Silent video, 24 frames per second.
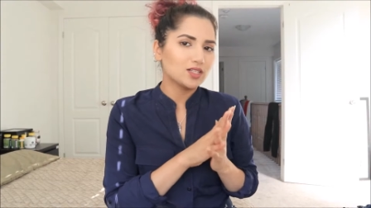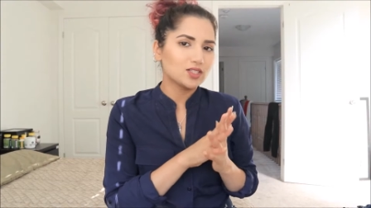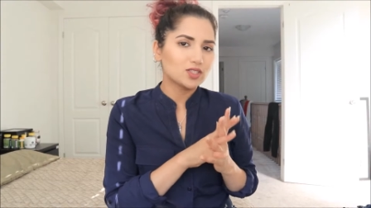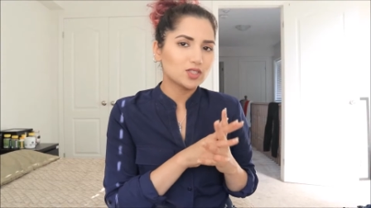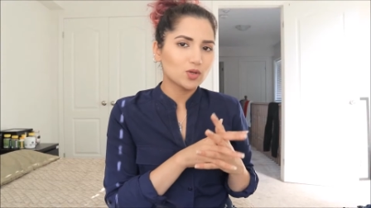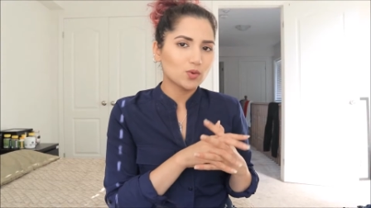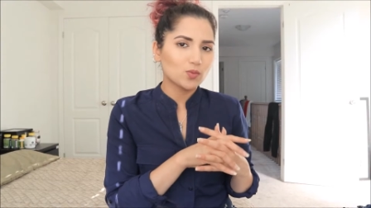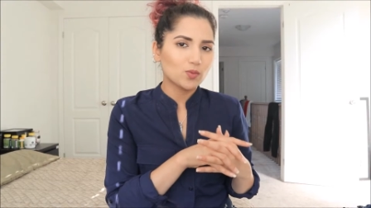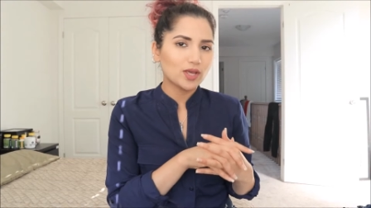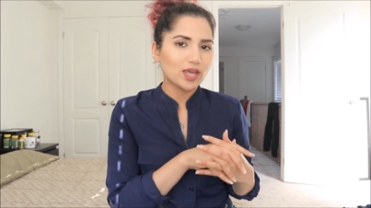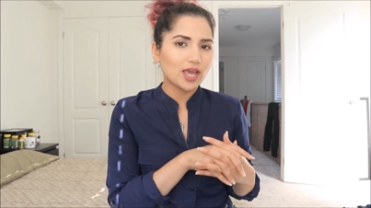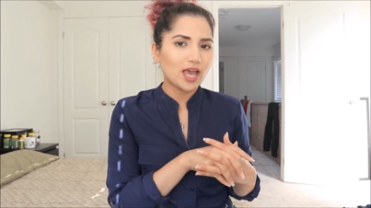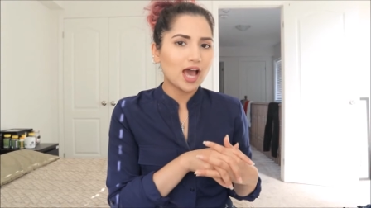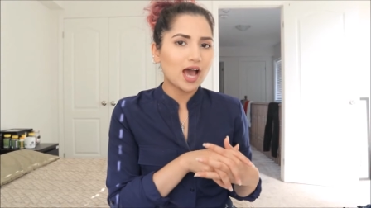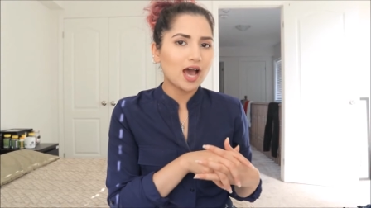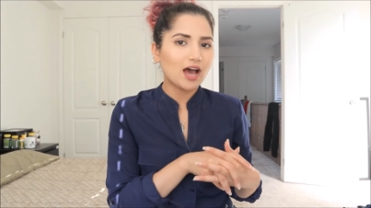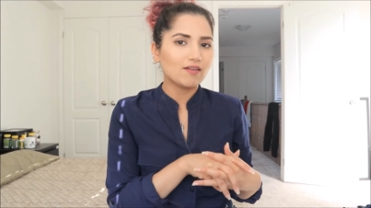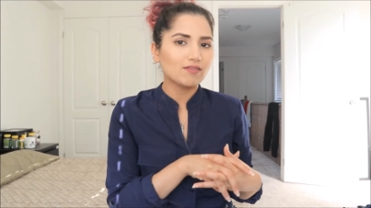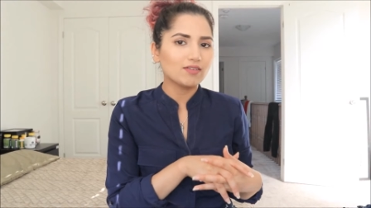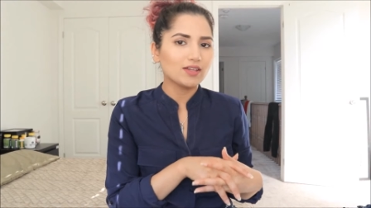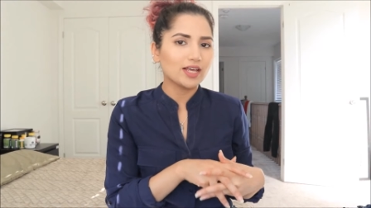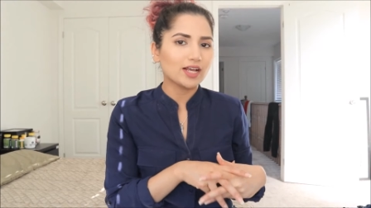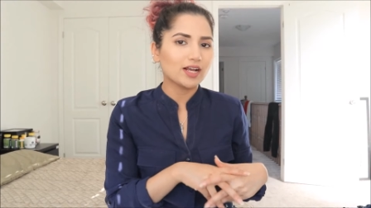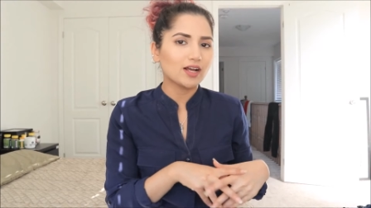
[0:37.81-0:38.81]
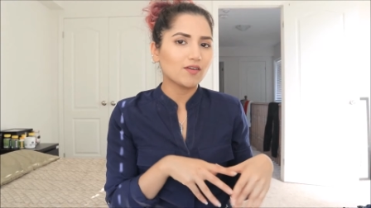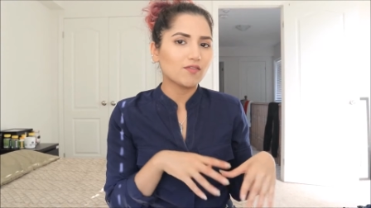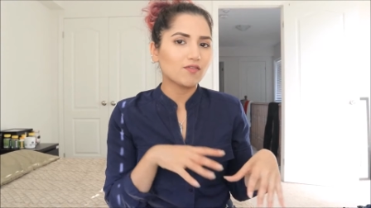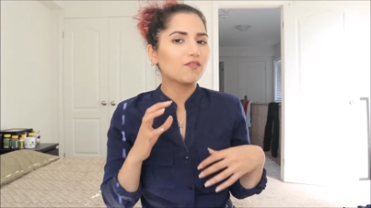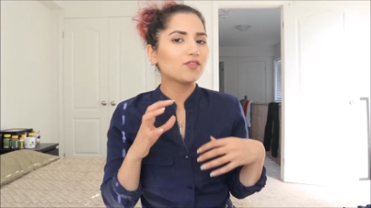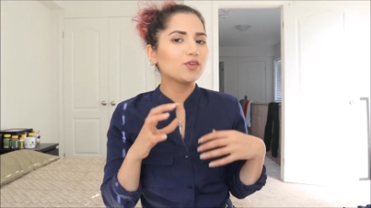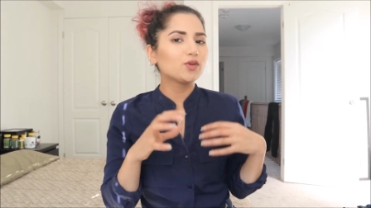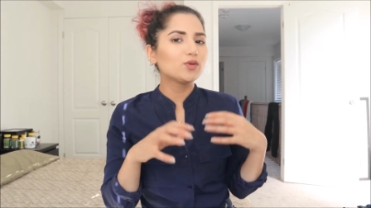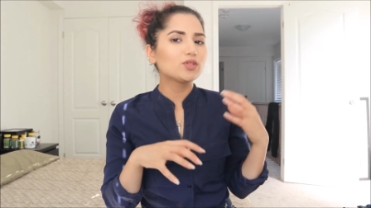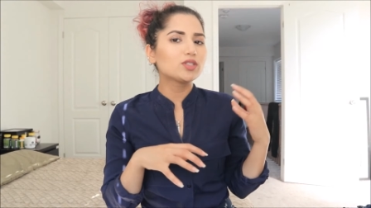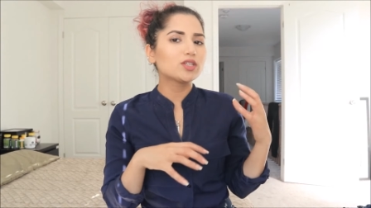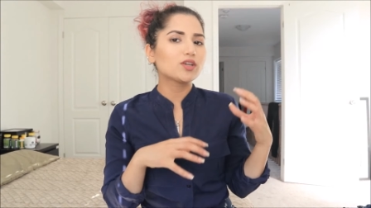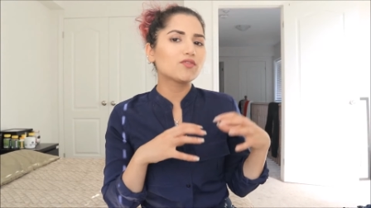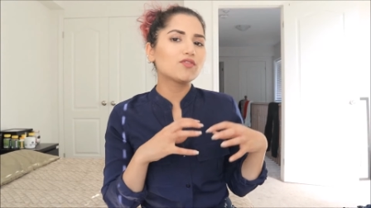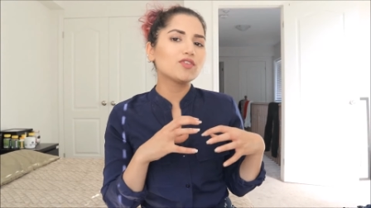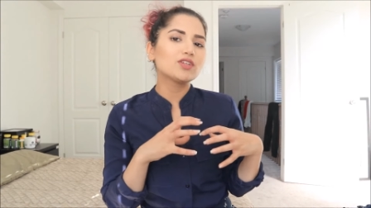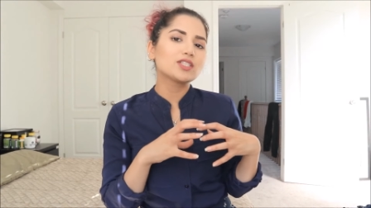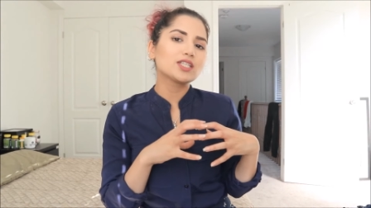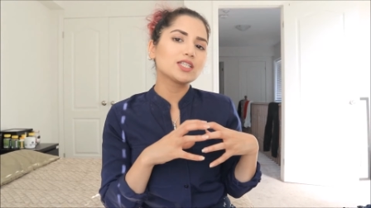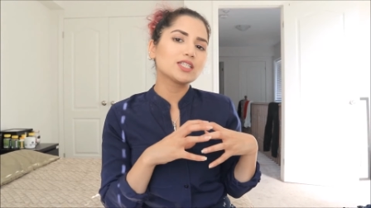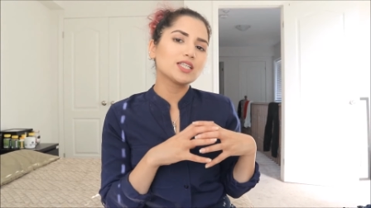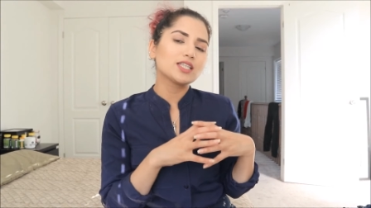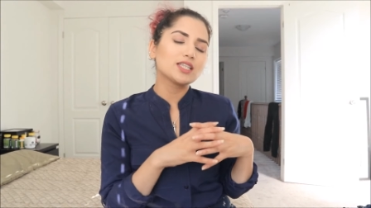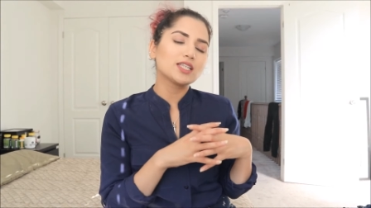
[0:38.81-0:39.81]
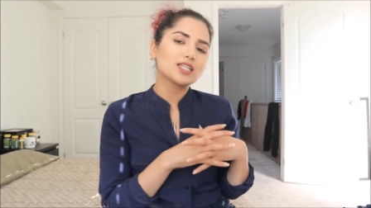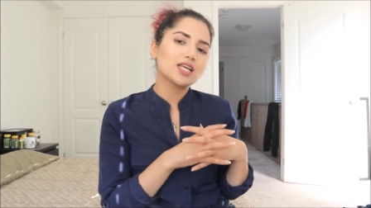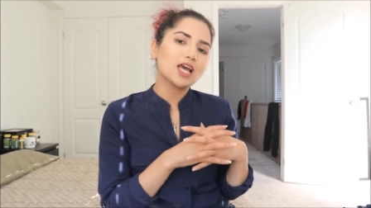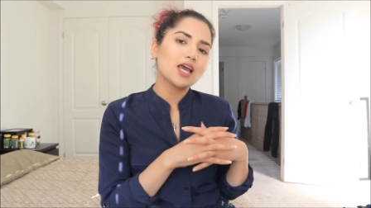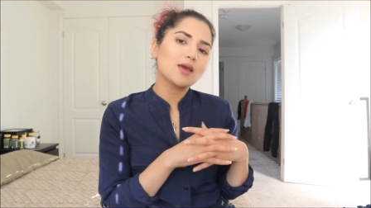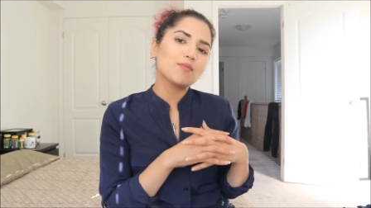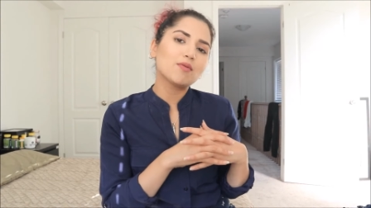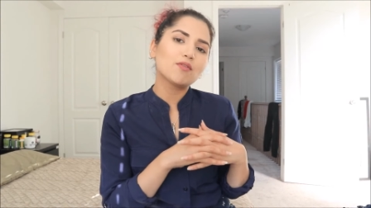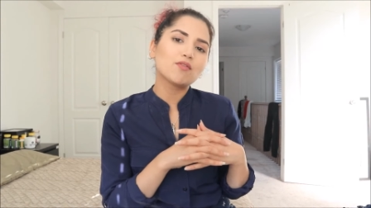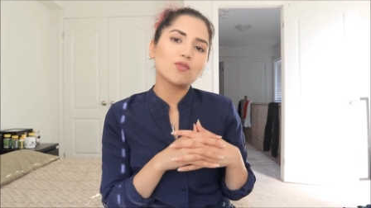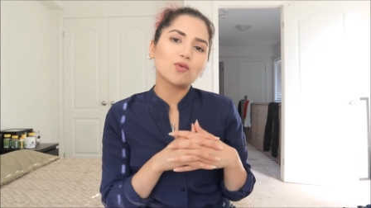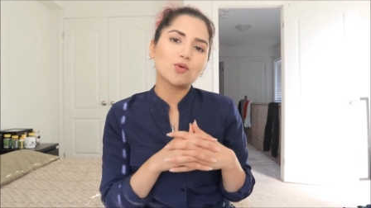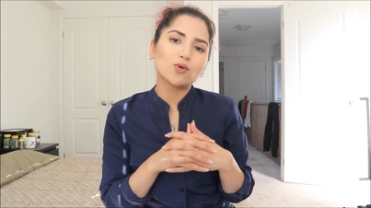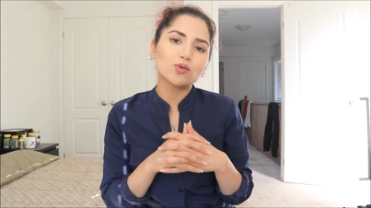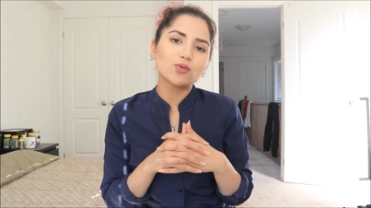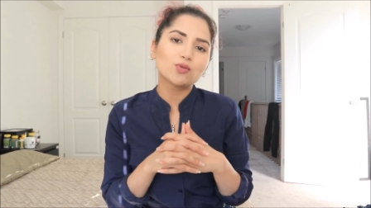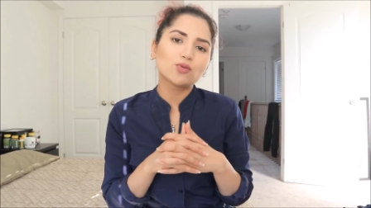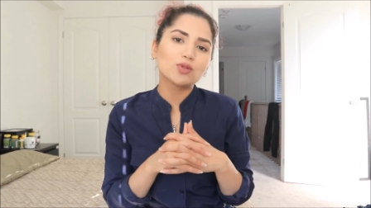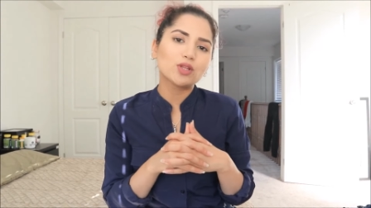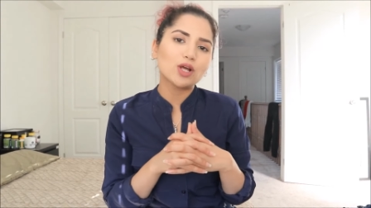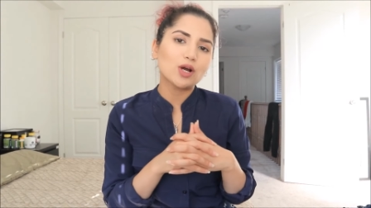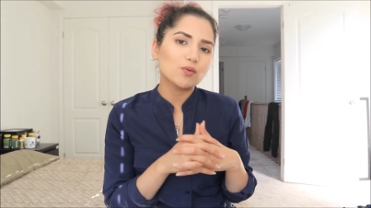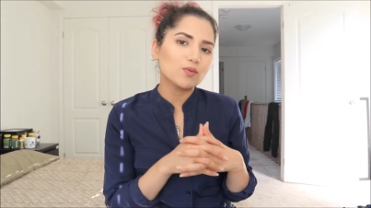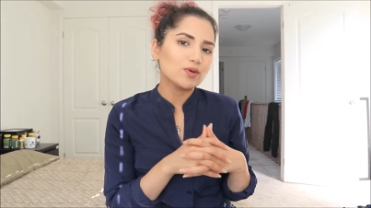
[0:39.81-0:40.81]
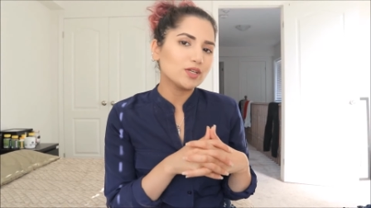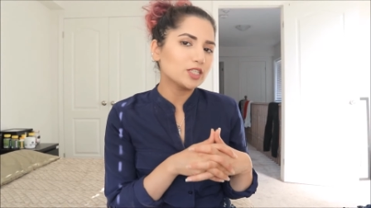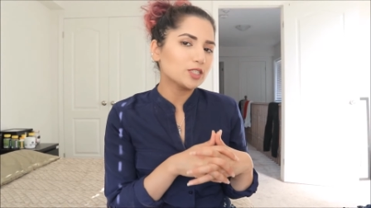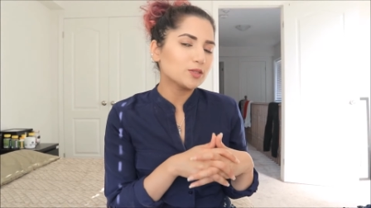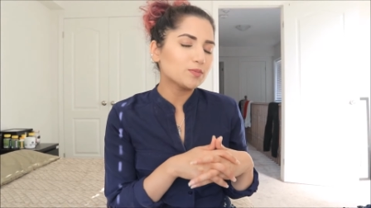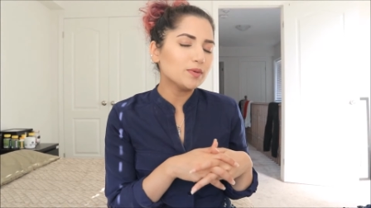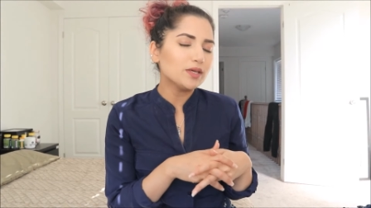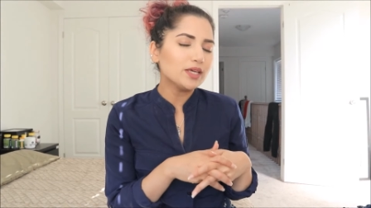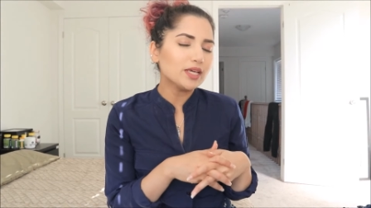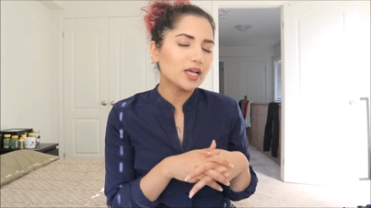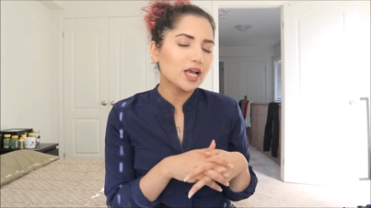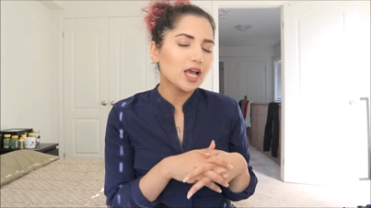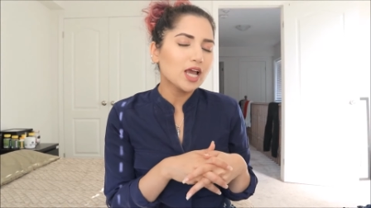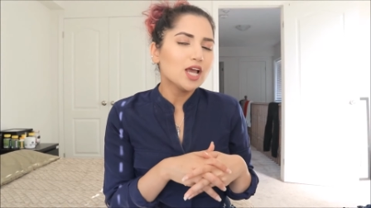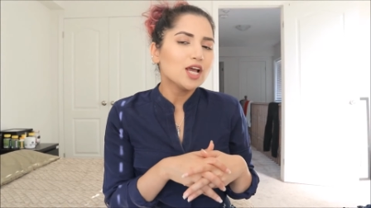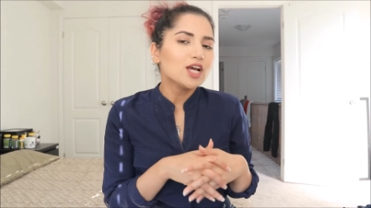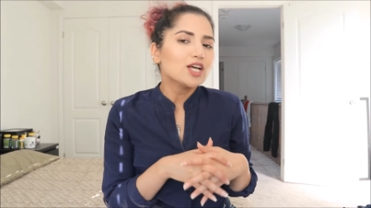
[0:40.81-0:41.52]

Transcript: So we have like a few differences in the type of Urdu that we speak.